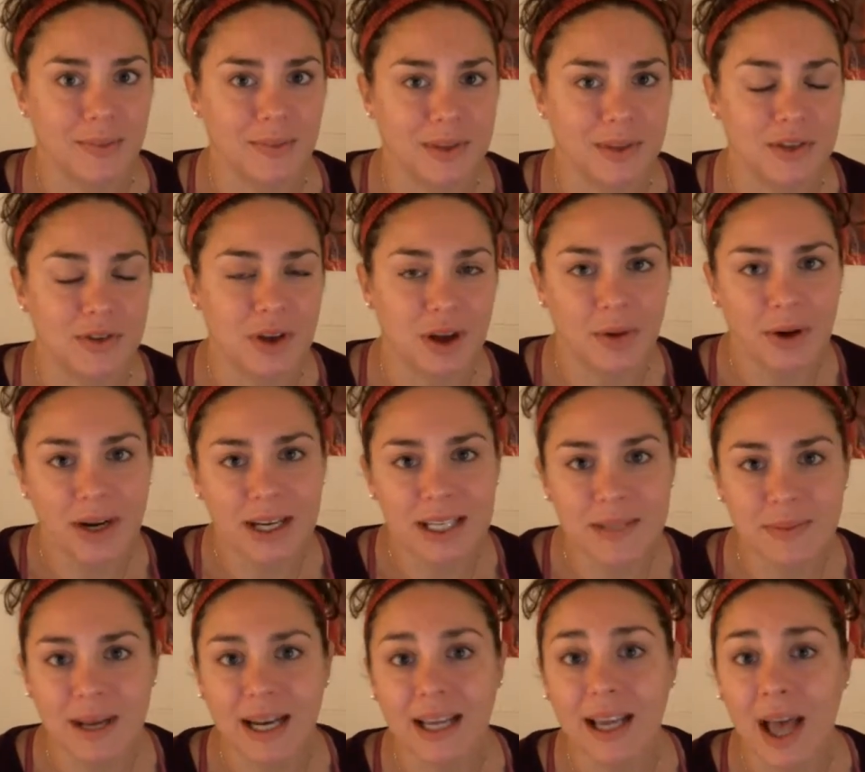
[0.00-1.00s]
So I want to
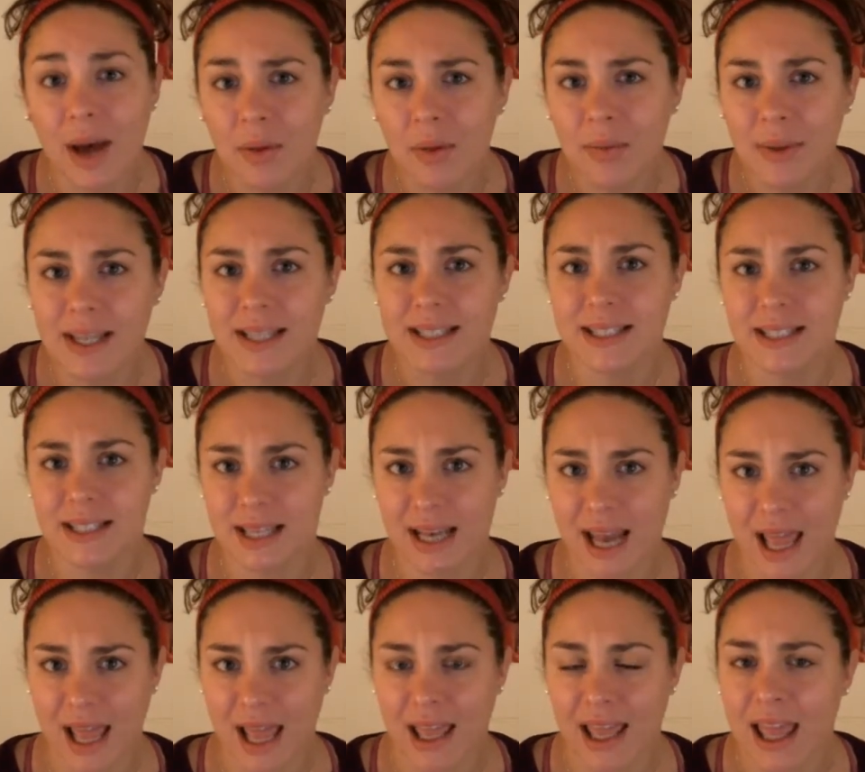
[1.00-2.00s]
spend a couple minutes
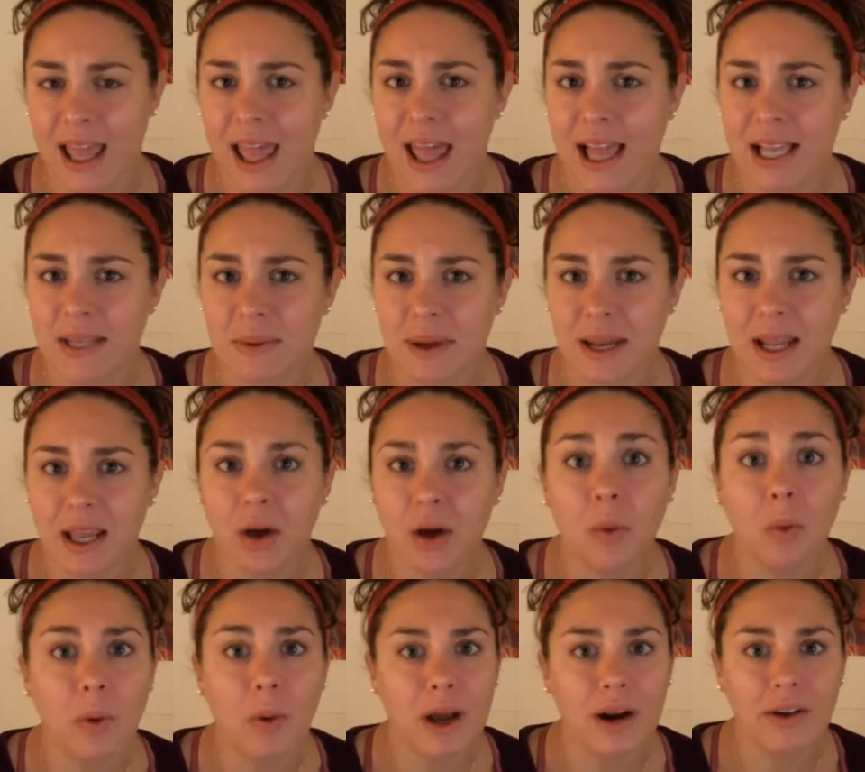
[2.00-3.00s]
today explaining
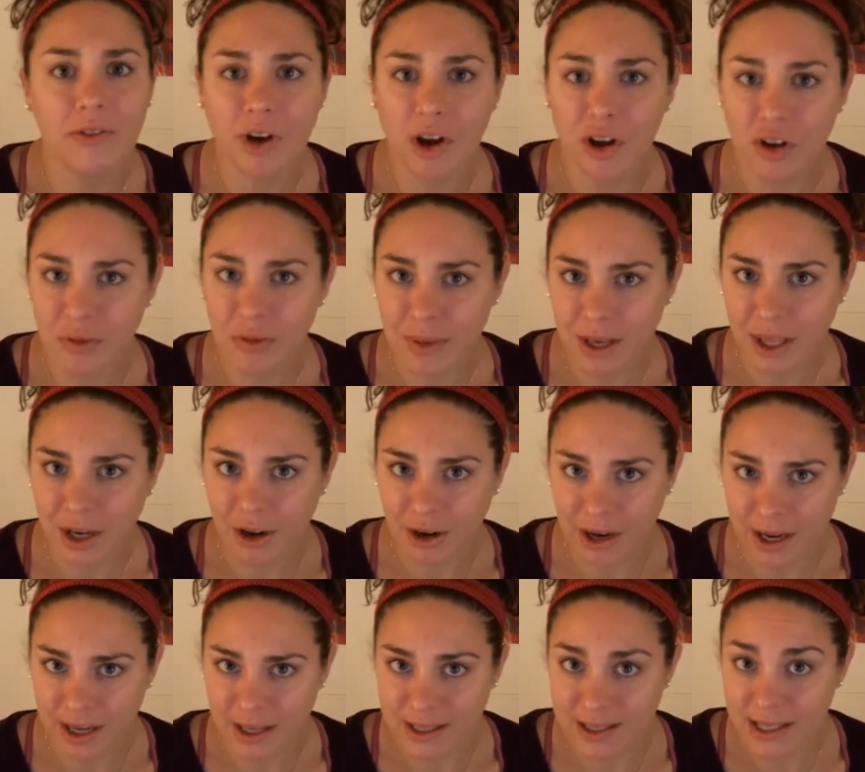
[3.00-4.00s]
what a volume eater
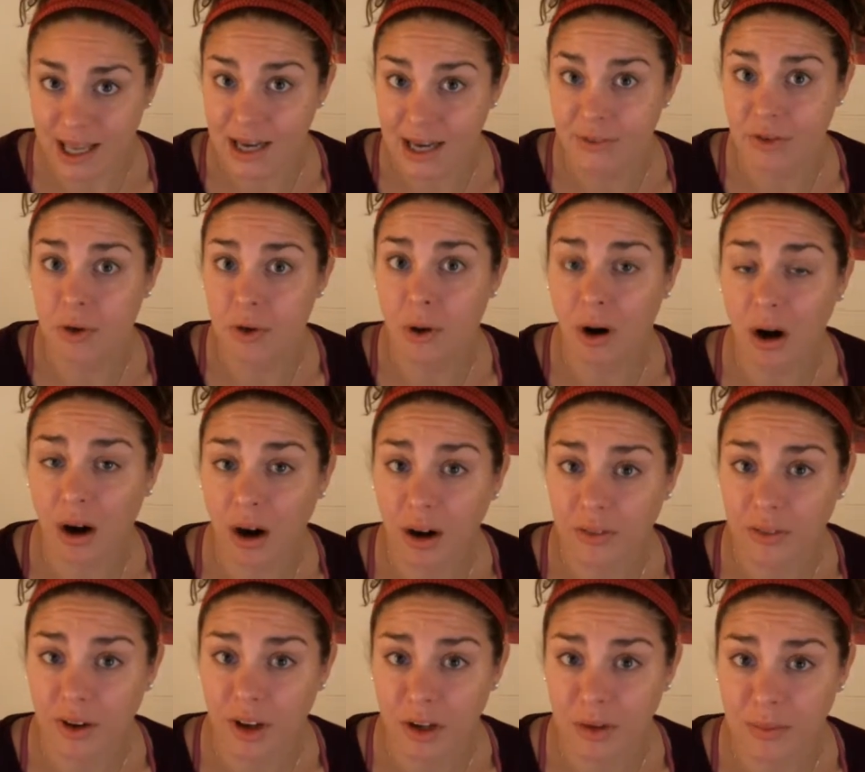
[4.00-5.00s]
is, and if you are a
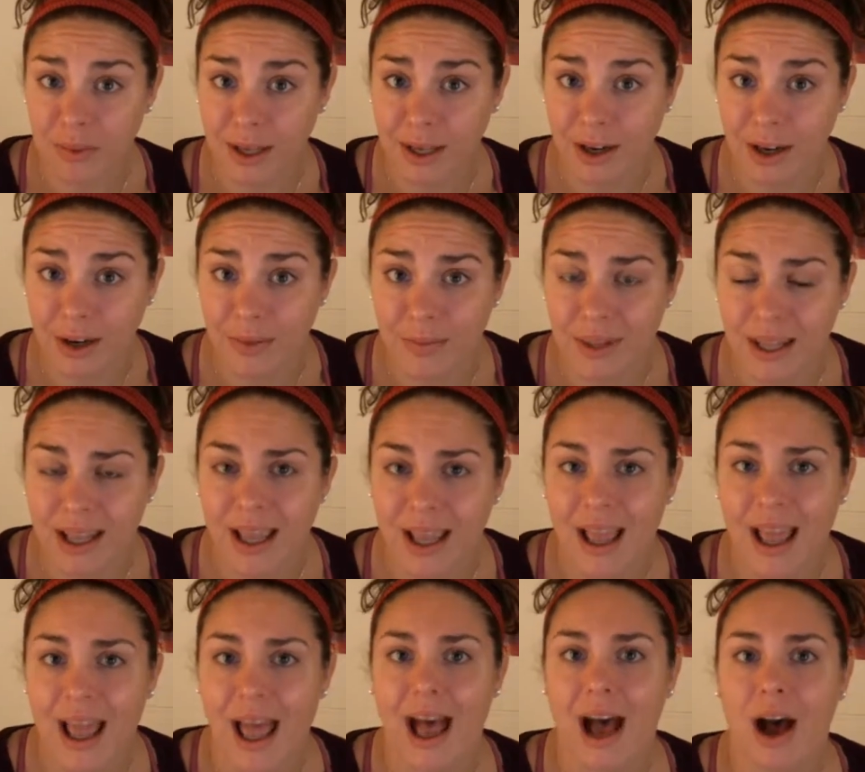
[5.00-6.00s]
volume eater,
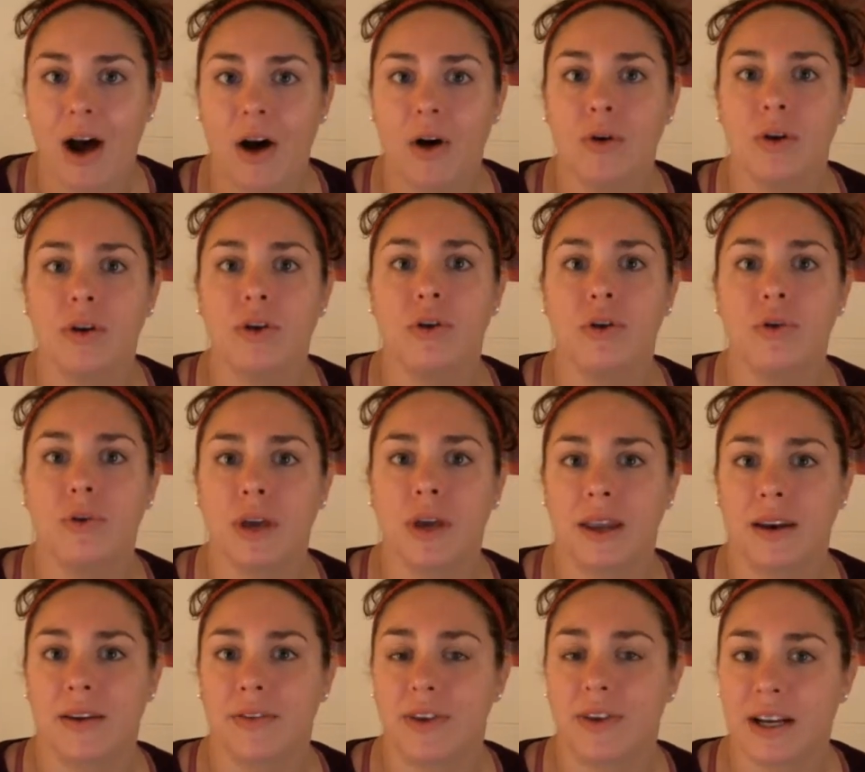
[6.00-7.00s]
how you can
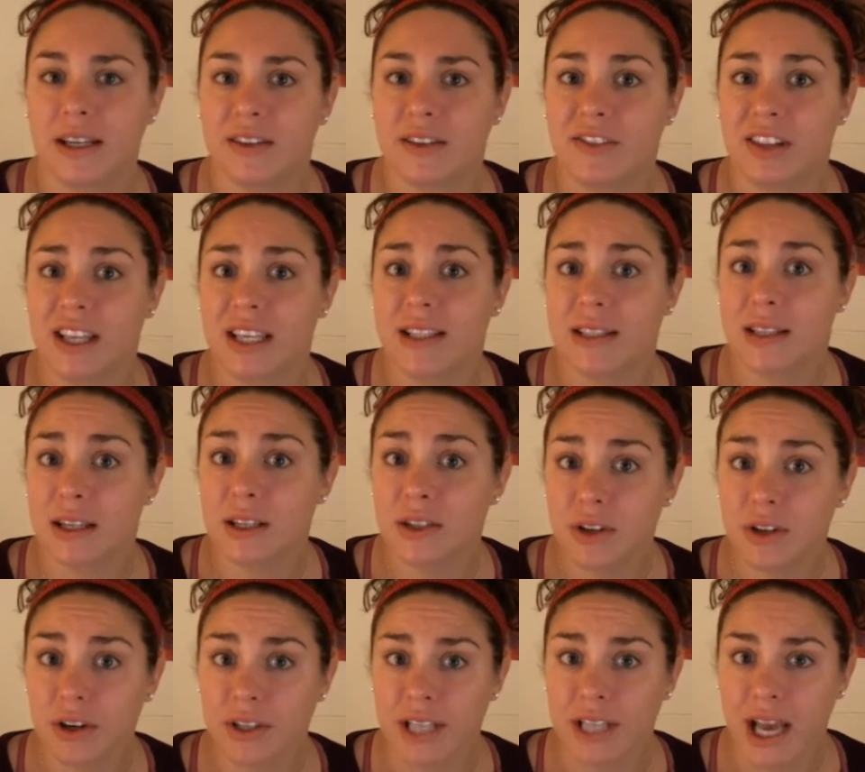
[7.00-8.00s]
effectively stick to
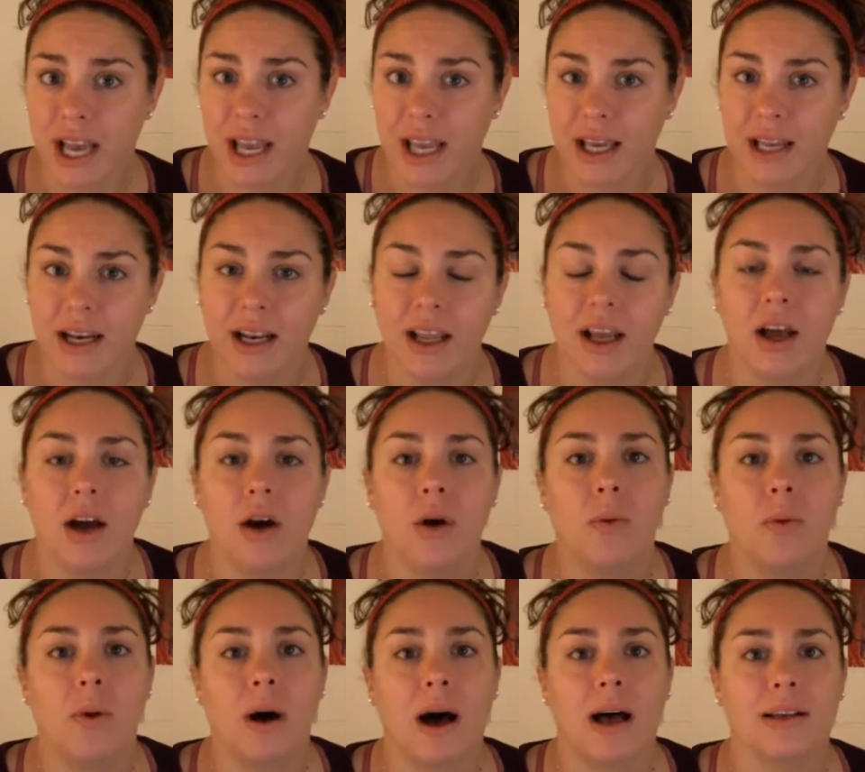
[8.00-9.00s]
your diet
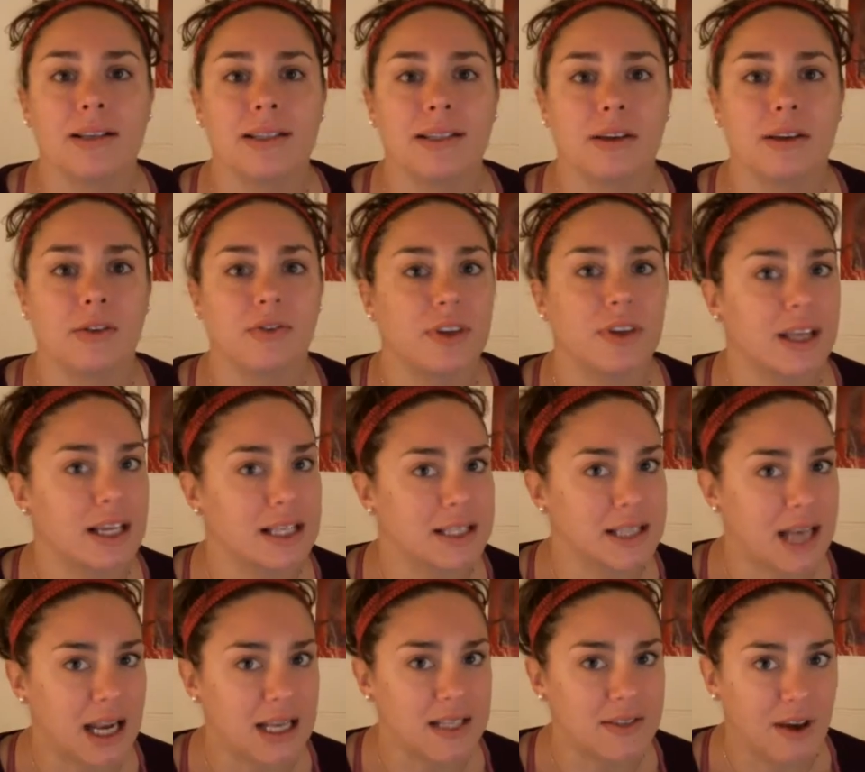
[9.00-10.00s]
while still feeling
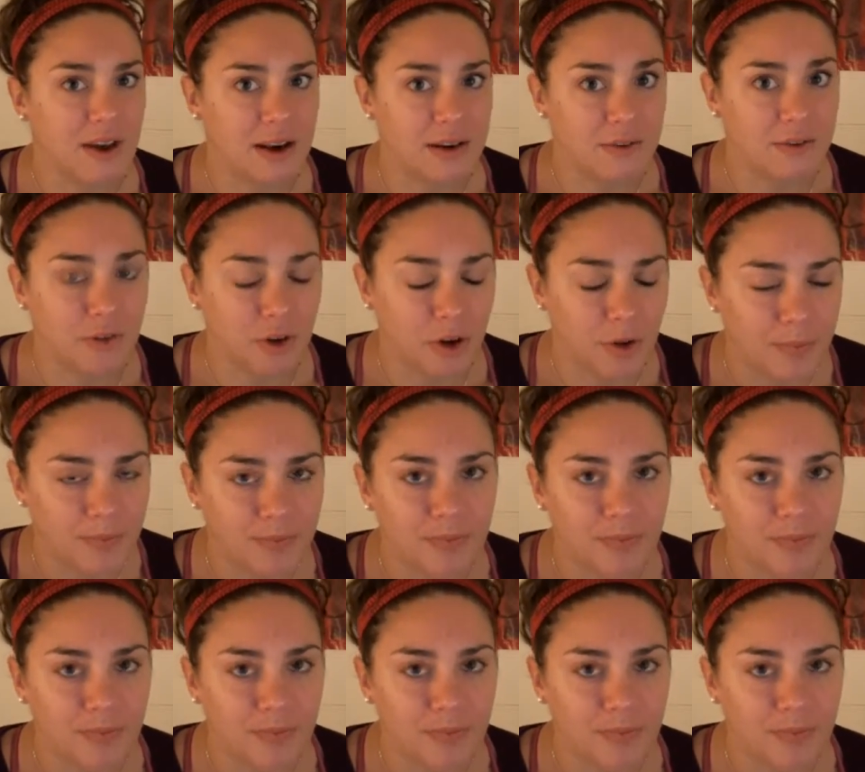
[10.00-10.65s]
satisfied and full.